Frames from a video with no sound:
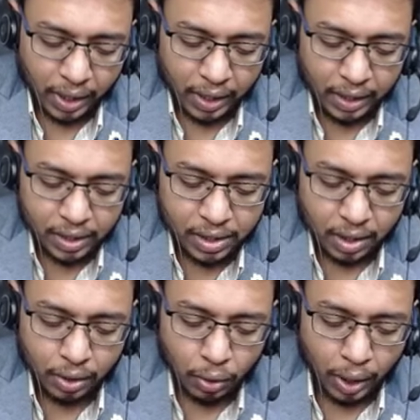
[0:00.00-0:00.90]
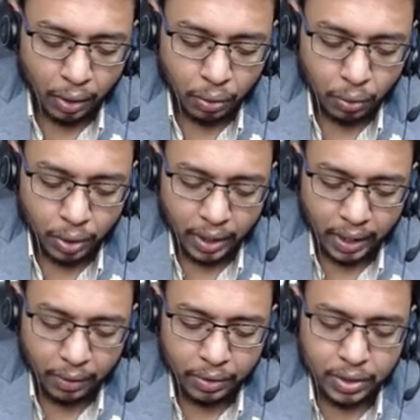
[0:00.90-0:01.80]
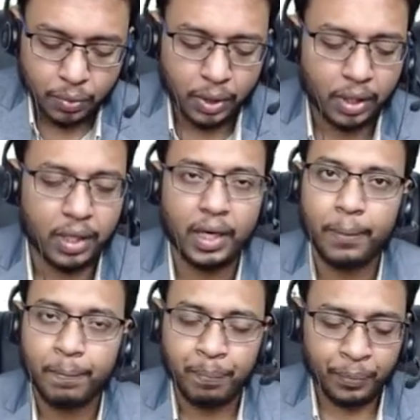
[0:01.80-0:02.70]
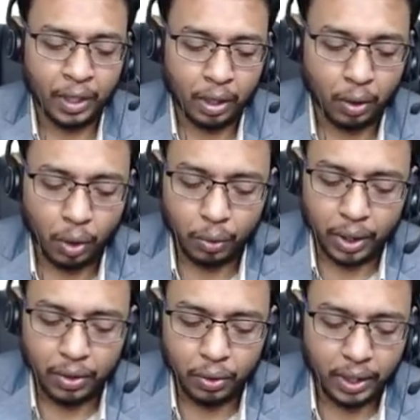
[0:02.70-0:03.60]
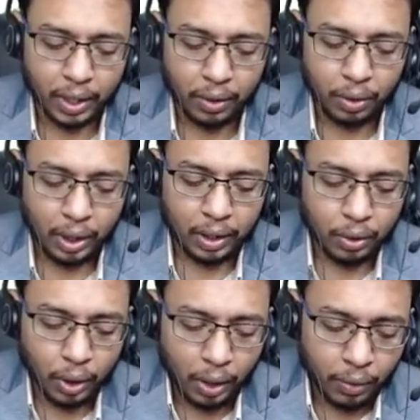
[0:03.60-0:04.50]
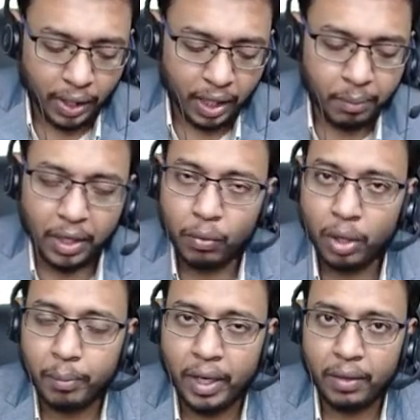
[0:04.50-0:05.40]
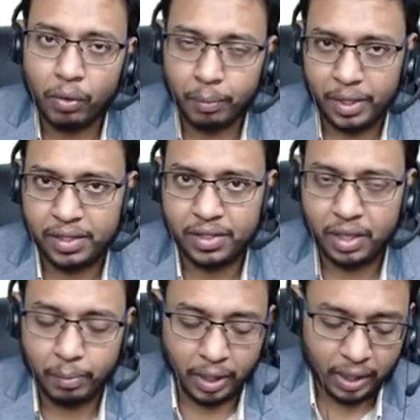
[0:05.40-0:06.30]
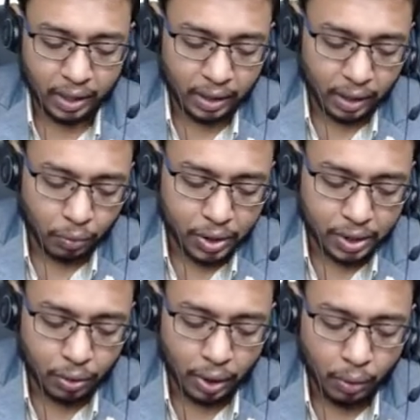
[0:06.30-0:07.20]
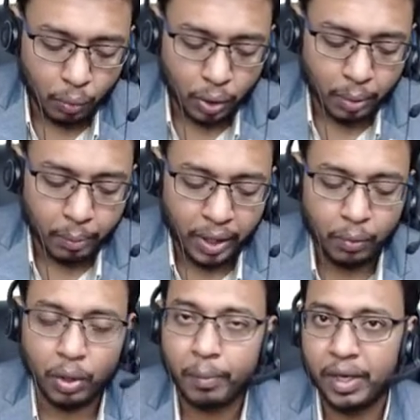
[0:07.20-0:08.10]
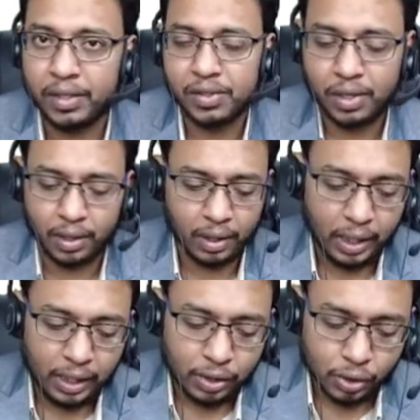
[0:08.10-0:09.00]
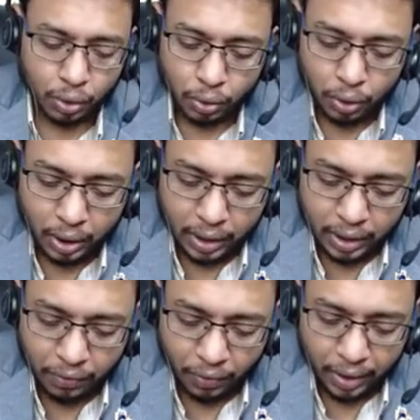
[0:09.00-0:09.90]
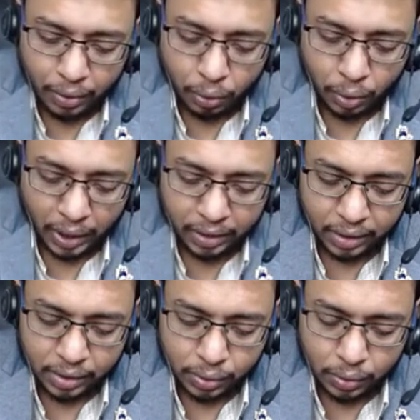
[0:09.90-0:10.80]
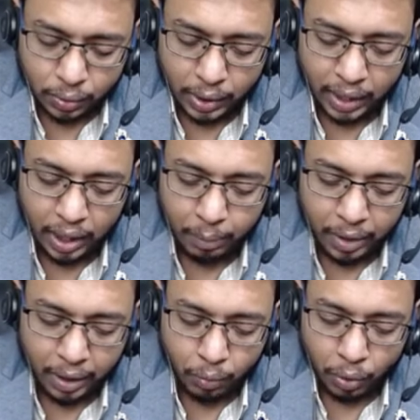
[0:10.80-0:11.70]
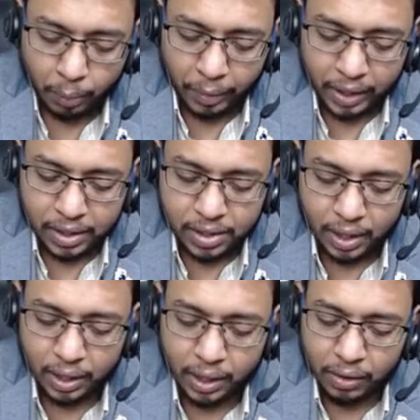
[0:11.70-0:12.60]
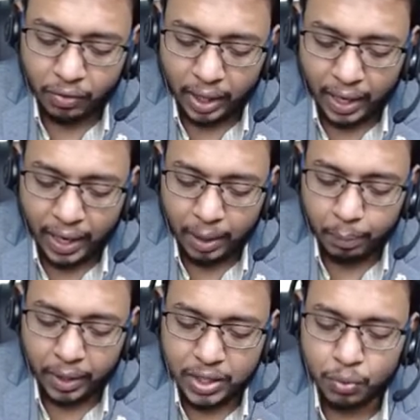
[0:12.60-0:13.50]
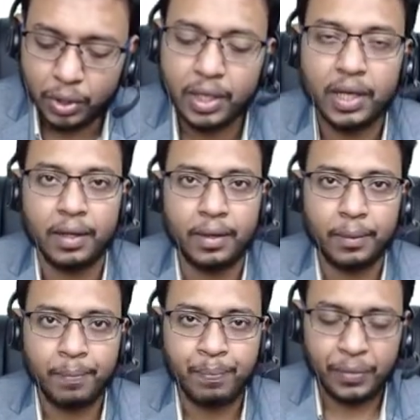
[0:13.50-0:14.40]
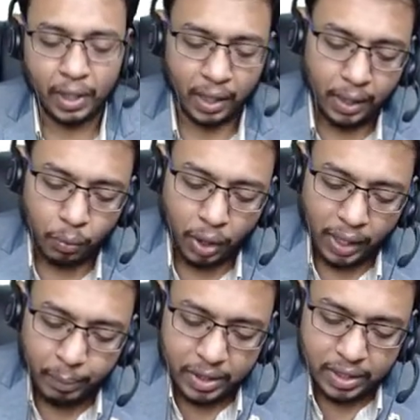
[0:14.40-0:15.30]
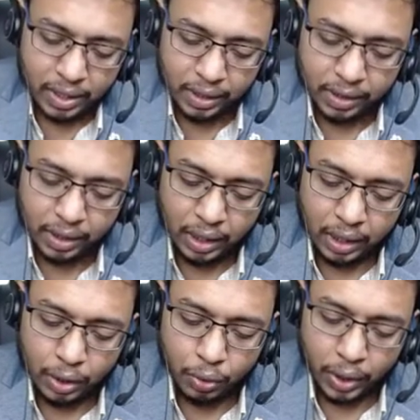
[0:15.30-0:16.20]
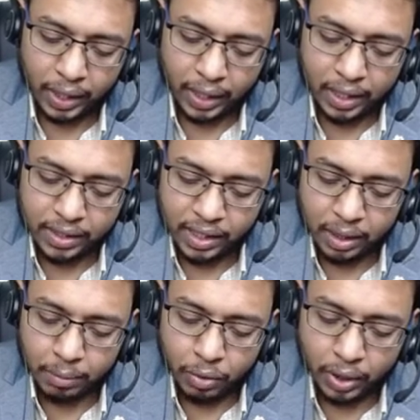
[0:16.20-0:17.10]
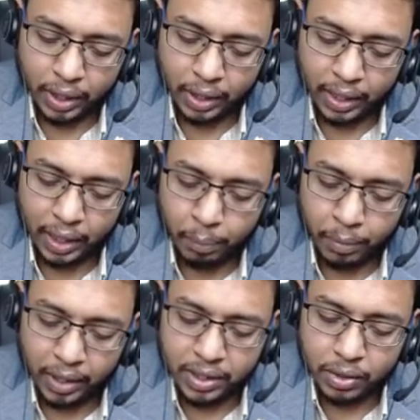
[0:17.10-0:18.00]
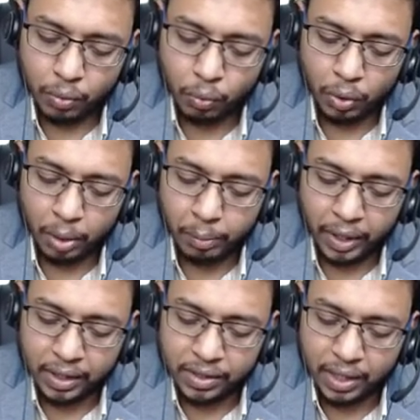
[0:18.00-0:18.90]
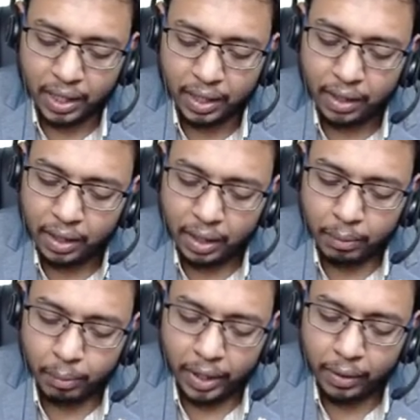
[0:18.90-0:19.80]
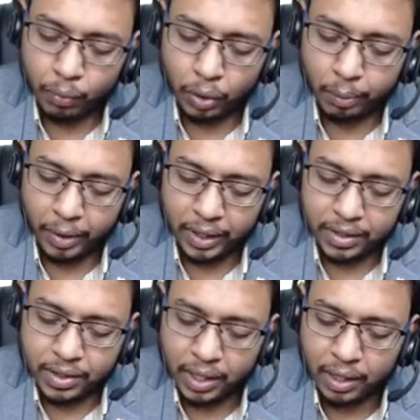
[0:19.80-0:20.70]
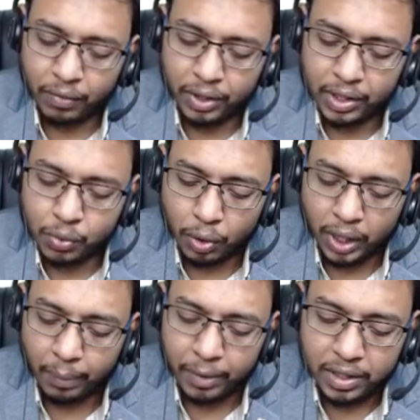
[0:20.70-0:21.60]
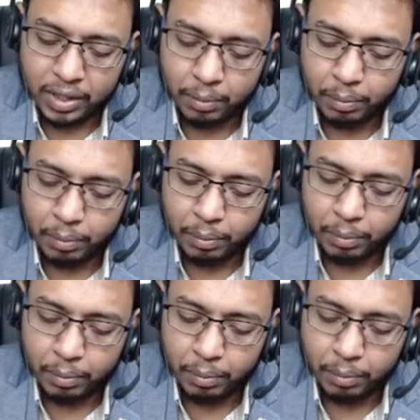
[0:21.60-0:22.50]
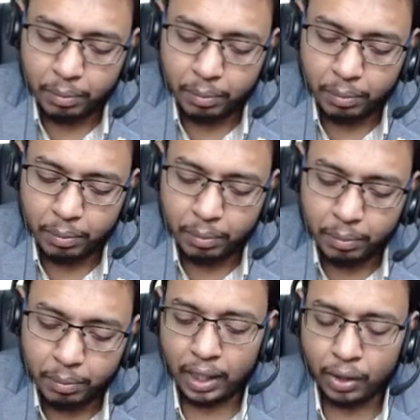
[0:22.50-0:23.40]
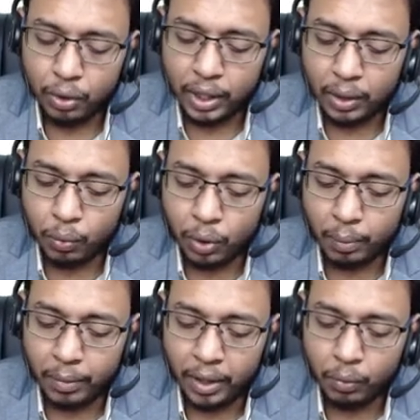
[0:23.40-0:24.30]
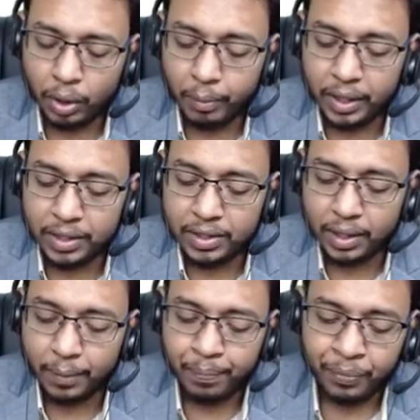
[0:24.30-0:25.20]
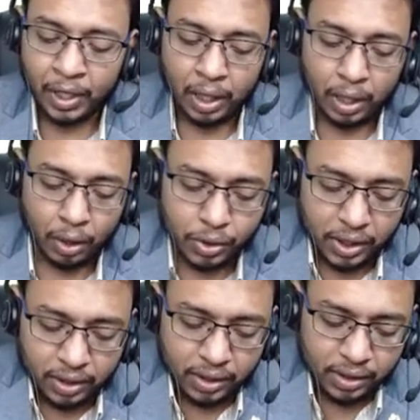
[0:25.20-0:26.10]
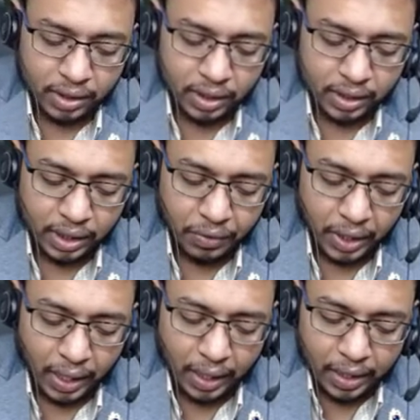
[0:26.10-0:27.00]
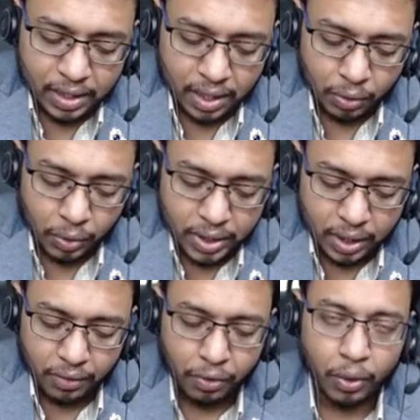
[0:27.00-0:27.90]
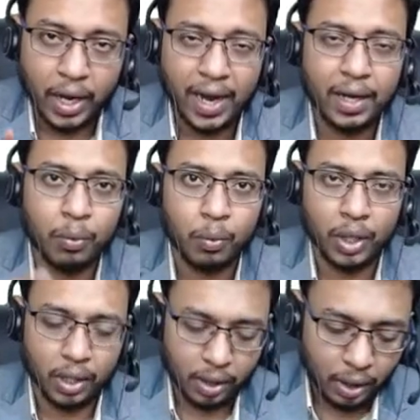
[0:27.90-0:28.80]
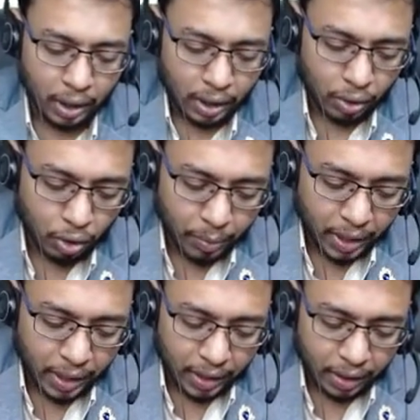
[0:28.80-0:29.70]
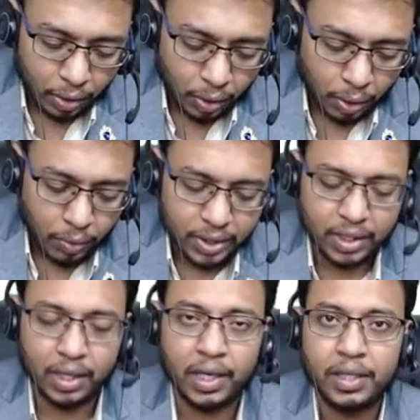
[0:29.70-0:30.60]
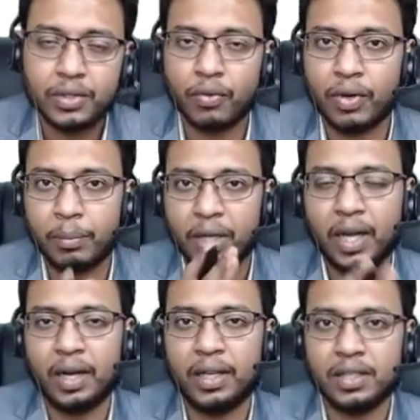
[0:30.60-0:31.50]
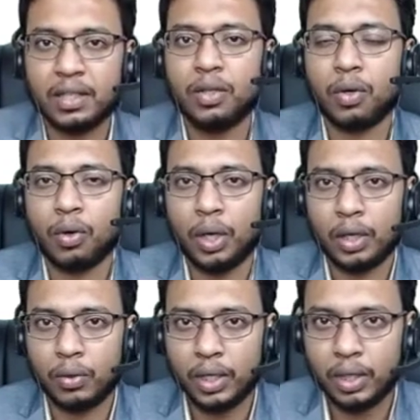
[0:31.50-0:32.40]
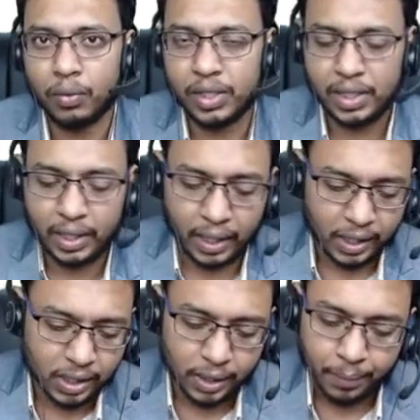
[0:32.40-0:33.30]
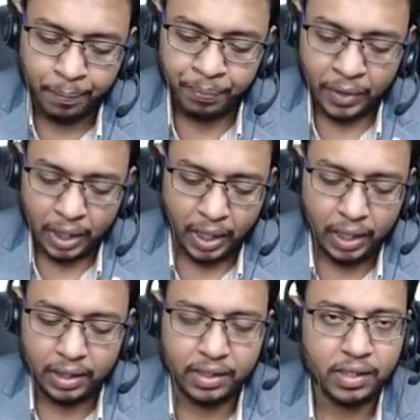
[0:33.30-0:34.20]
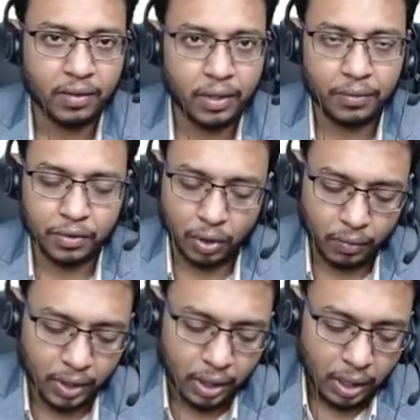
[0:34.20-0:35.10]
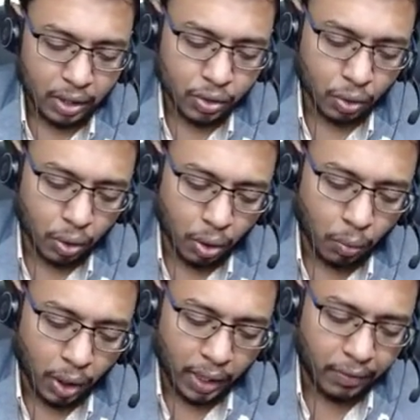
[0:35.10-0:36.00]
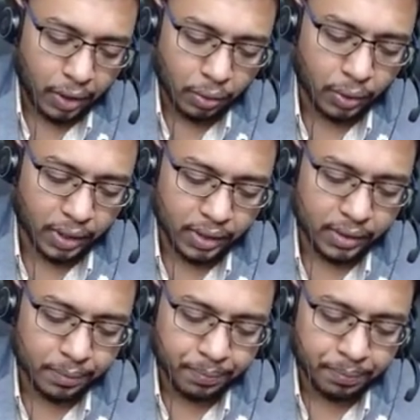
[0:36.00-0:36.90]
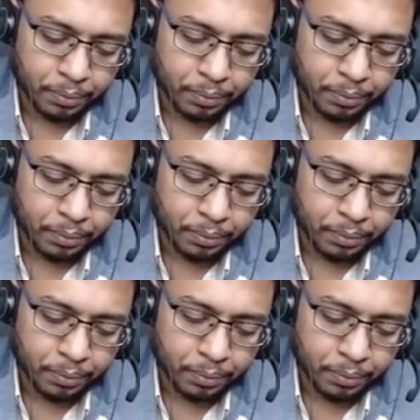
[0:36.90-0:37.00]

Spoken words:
condition, you have to derive this one, right? Now how can you derive? You have a by 1 by 1 minus a, but then in the question you have 1 by 1 minus a. So if I do like this, a by 1 minus a, if I add plus 1 here, right, what happens is, you take LCM, you will get a plus 1 minus a by 1 minus a. With this, what happens? Minus a plus a cancel, and you will get 1 by 1 minus a. Now see this, this given condition question, if you add 1, you will be getting your question, right? So from the condition, you are going to the question direction, right? This is the way of solving. So what I will do is,